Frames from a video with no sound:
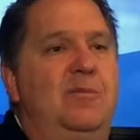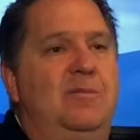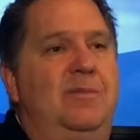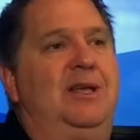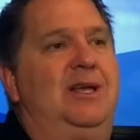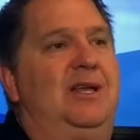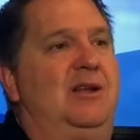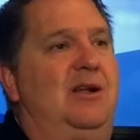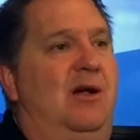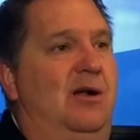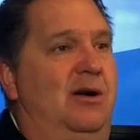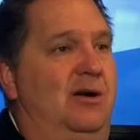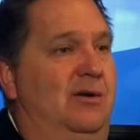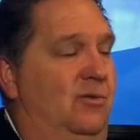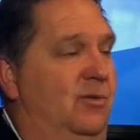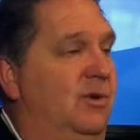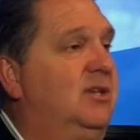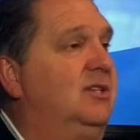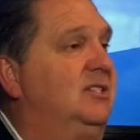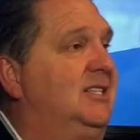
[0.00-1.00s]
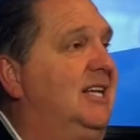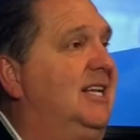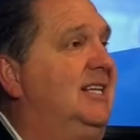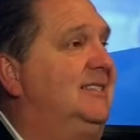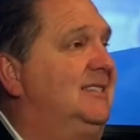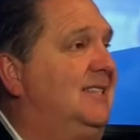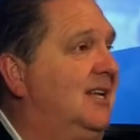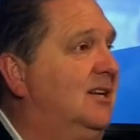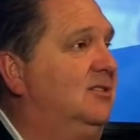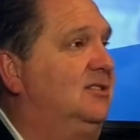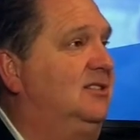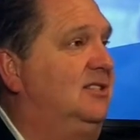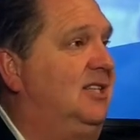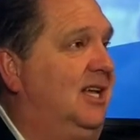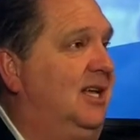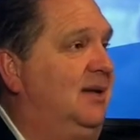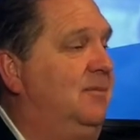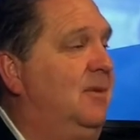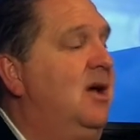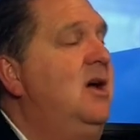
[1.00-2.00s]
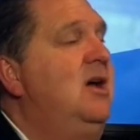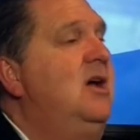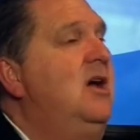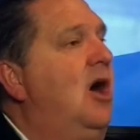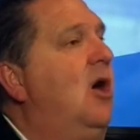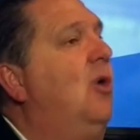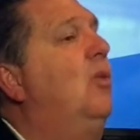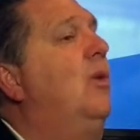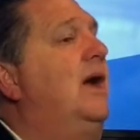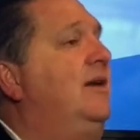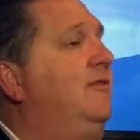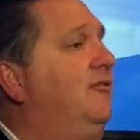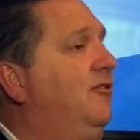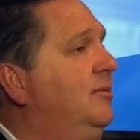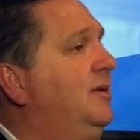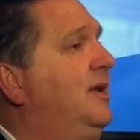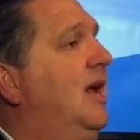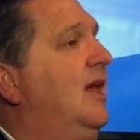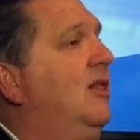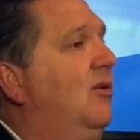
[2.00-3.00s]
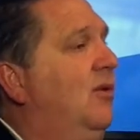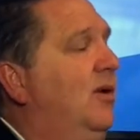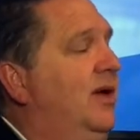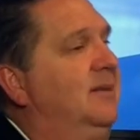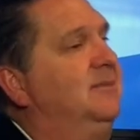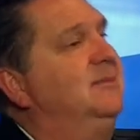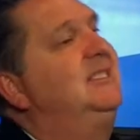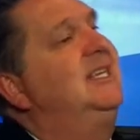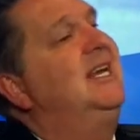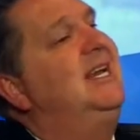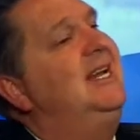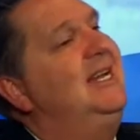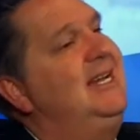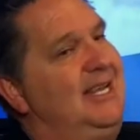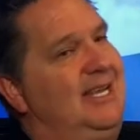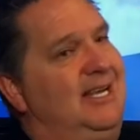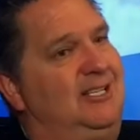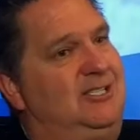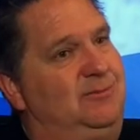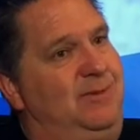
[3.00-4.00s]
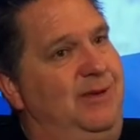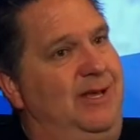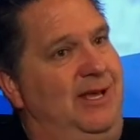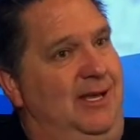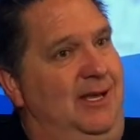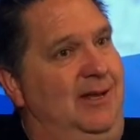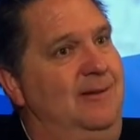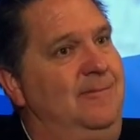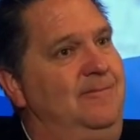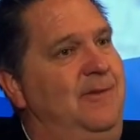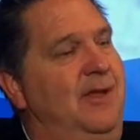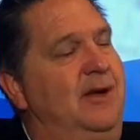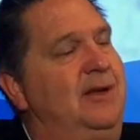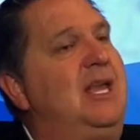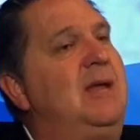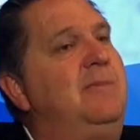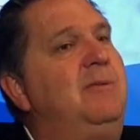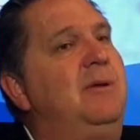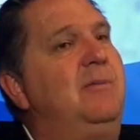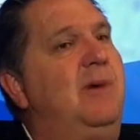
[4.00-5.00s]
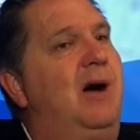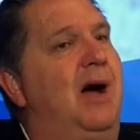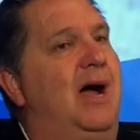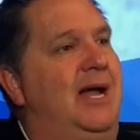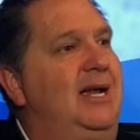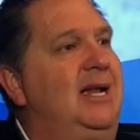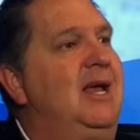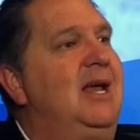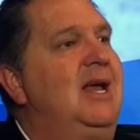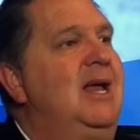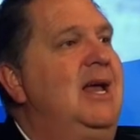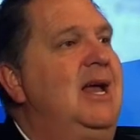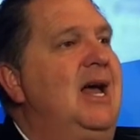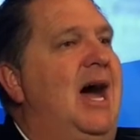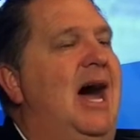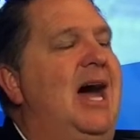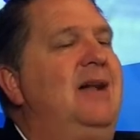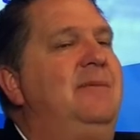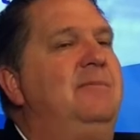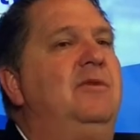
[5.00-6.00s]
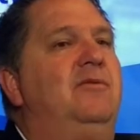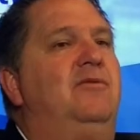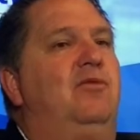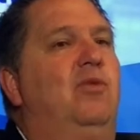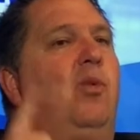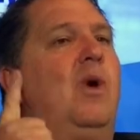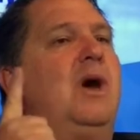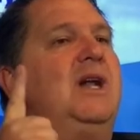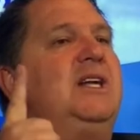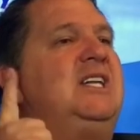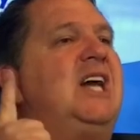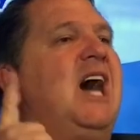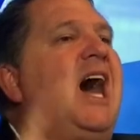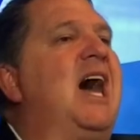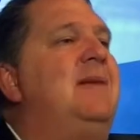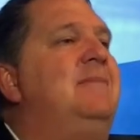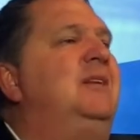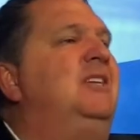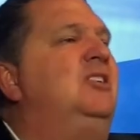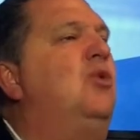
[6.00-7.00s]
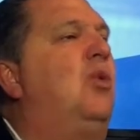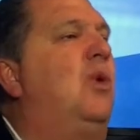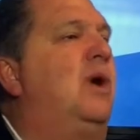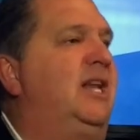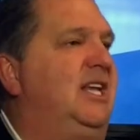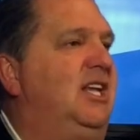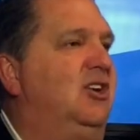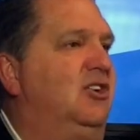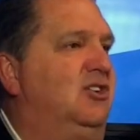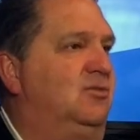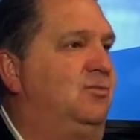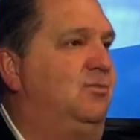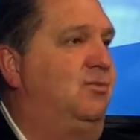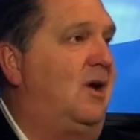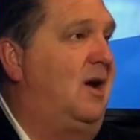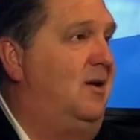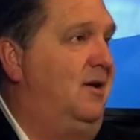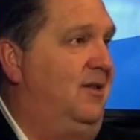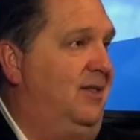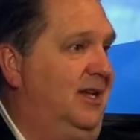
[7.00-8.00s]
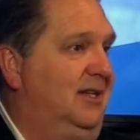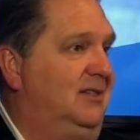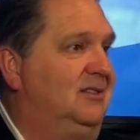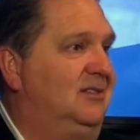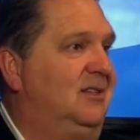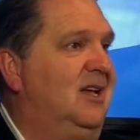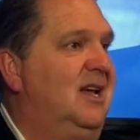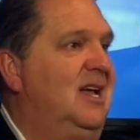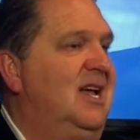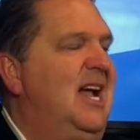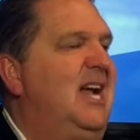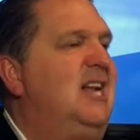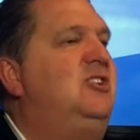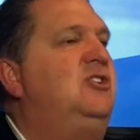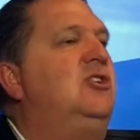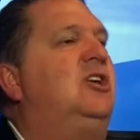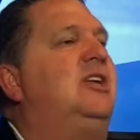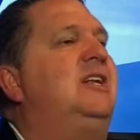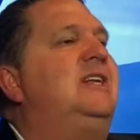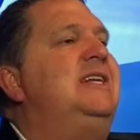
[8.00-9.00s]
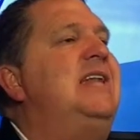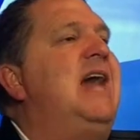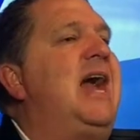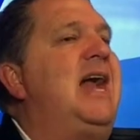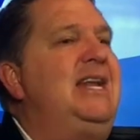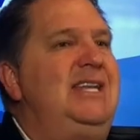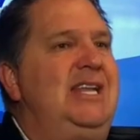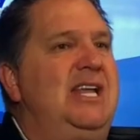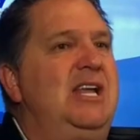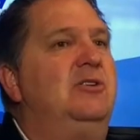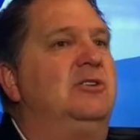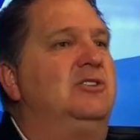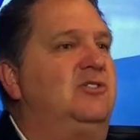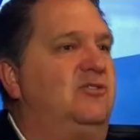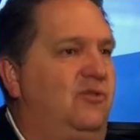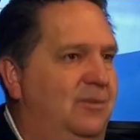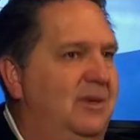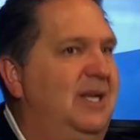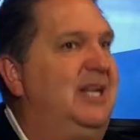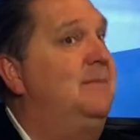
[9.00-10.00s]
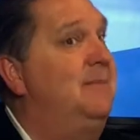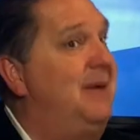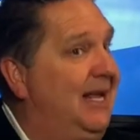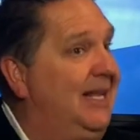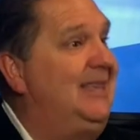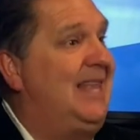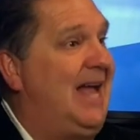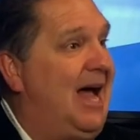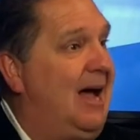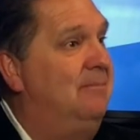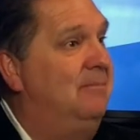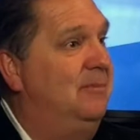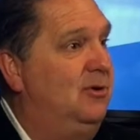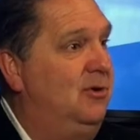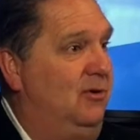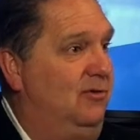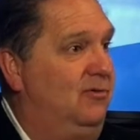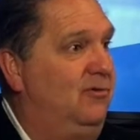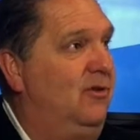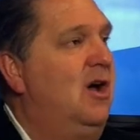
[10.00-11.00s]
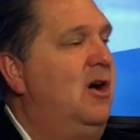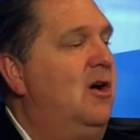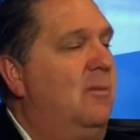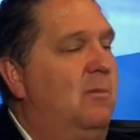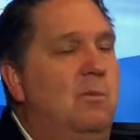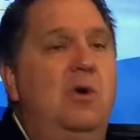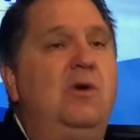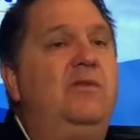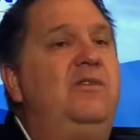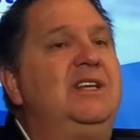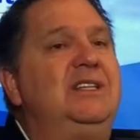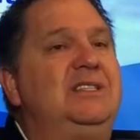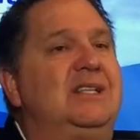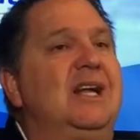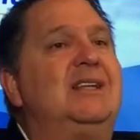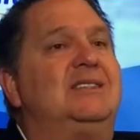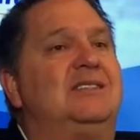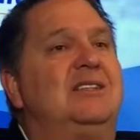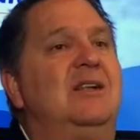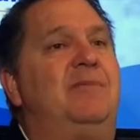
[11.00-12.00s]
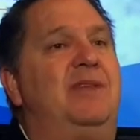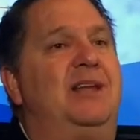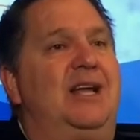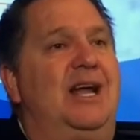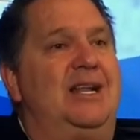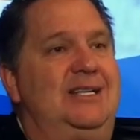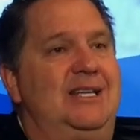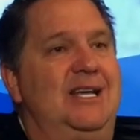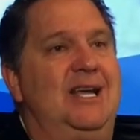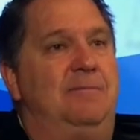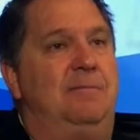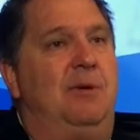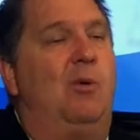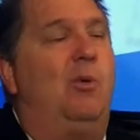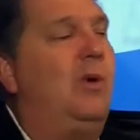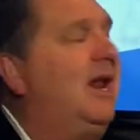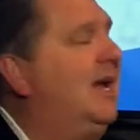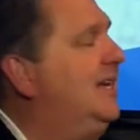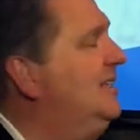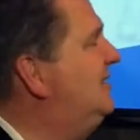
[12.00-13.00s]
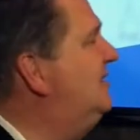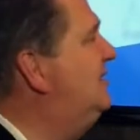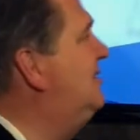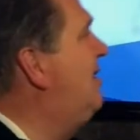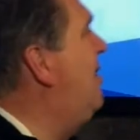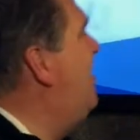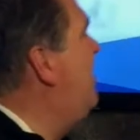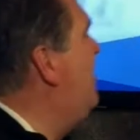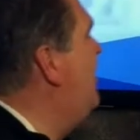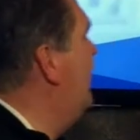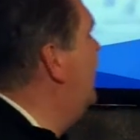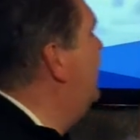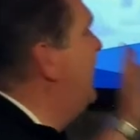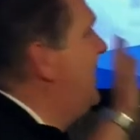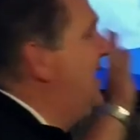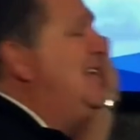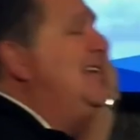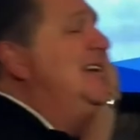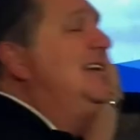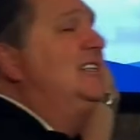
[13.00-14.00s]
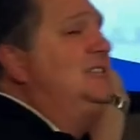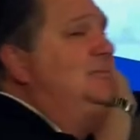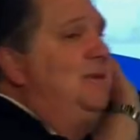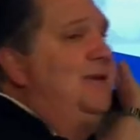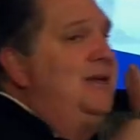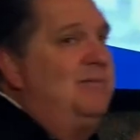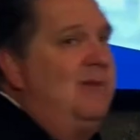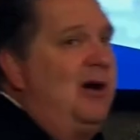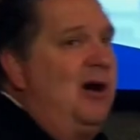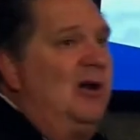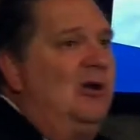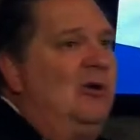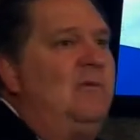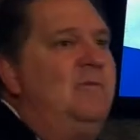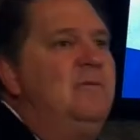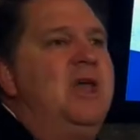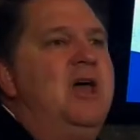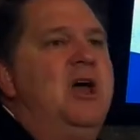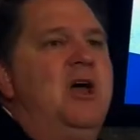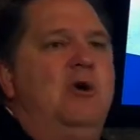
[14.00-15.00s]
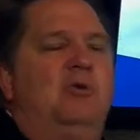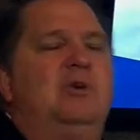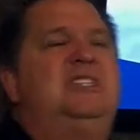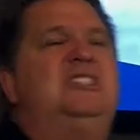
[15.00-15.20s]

million real estate sales team away from Keller Williams into eXp. Now keep in mind, I'd moved one time in 20 years prior to this. It took 9 years for me to make that move. Moving's not something I did, but what I saw in the eXp model was